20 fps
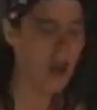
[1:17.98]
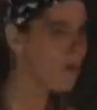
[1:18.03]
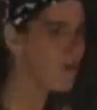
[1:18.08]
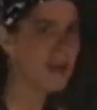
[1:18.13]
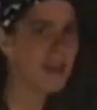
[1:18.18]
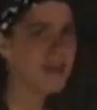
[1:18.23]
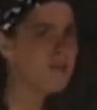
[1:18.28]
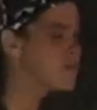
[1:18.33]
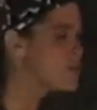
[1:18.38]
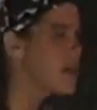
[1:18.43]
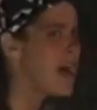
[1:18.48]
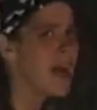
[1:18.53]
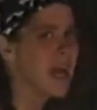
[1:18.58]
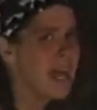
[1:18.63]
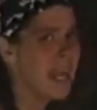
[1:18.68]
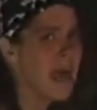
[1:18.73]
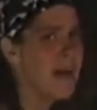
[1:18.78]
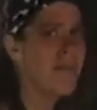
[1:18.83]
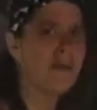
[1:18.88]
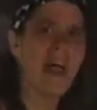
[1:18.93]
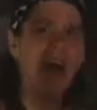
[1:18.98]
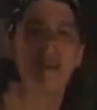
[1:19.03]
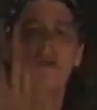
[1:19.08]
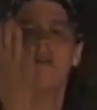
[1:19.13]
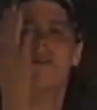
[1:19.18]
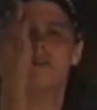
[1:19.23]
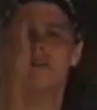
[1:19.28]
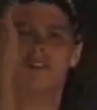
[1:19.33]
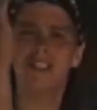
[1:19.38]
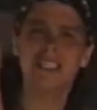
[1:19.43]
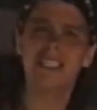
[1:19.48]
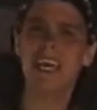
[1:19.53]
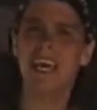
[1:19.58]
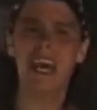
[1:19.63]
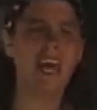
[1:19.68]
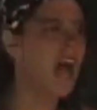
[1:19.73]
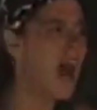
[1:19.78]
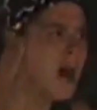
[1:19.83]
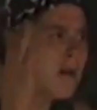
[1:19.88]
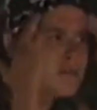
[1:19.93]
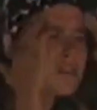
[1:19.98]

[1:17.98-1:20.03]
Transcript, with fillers: I don't keep track of that, but I don't understand.